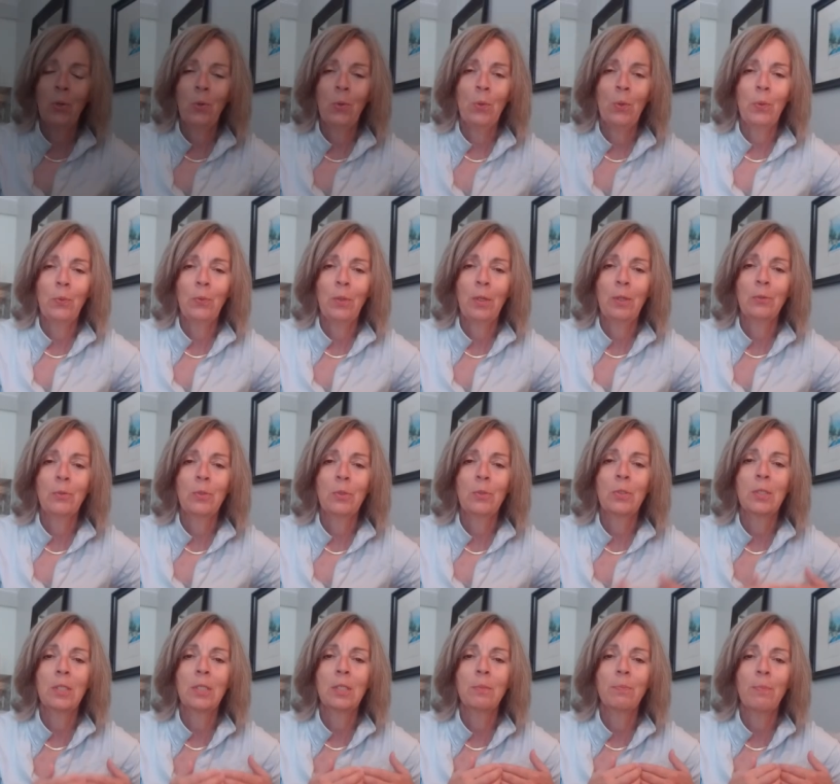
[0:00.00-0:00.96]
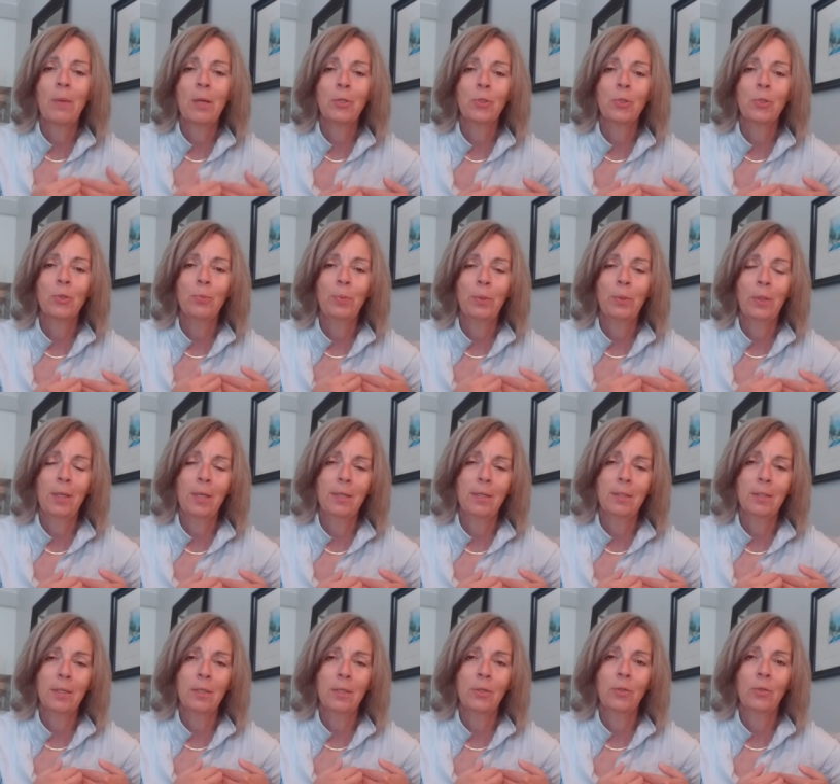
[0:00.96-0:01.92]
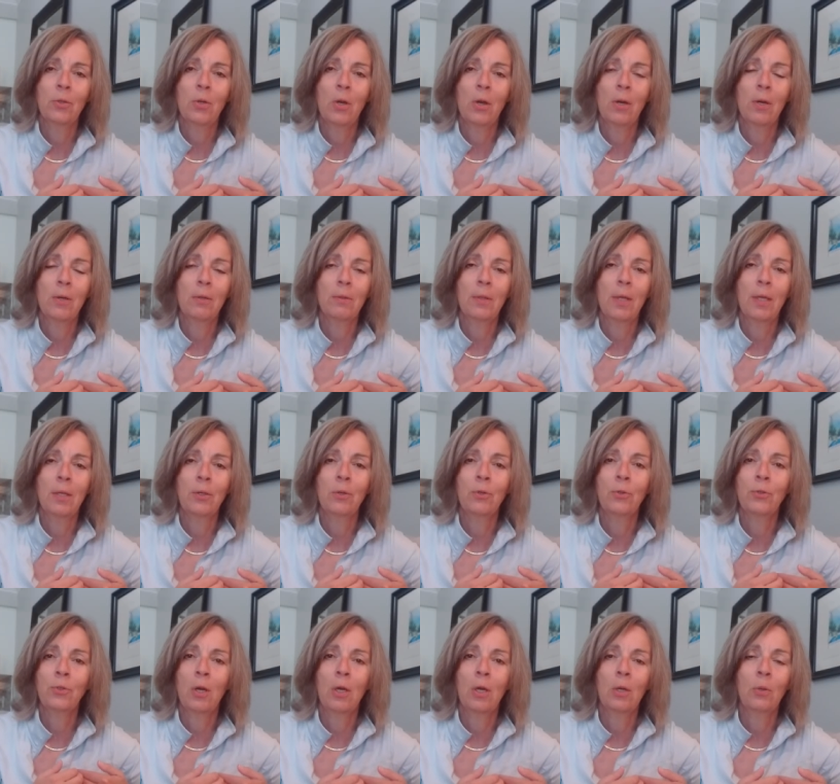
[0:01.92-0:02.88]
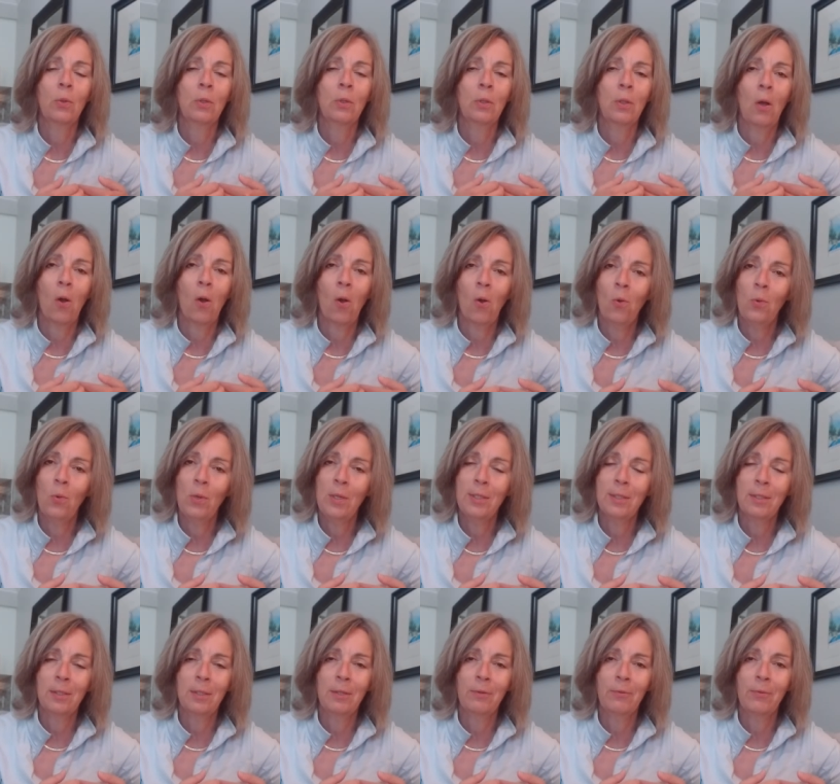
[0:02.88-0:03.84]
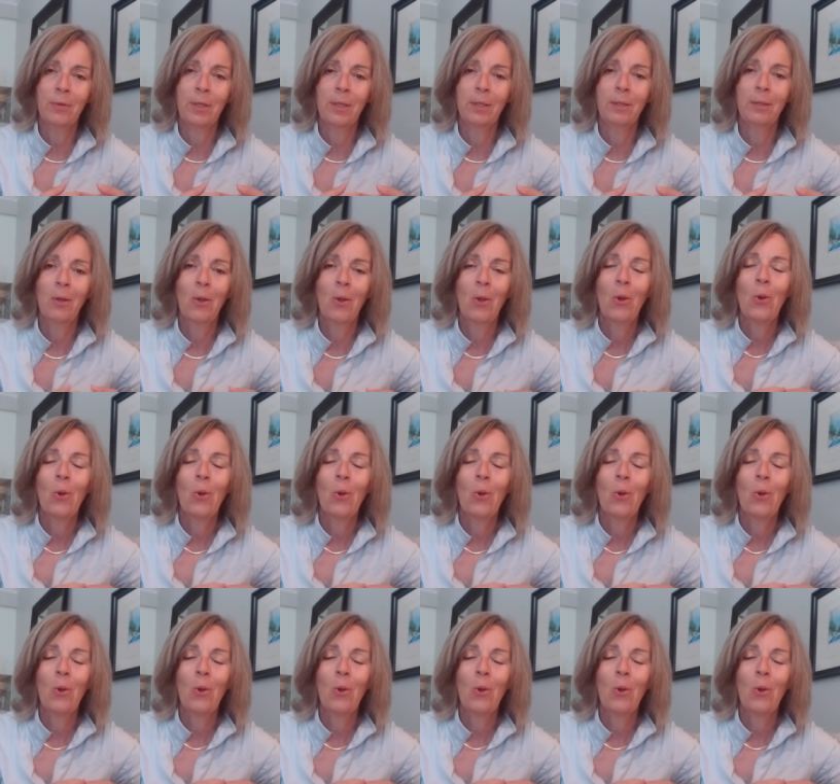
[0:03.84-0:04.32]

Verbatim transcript: know, there's a special place in your heart that your dog will always live in.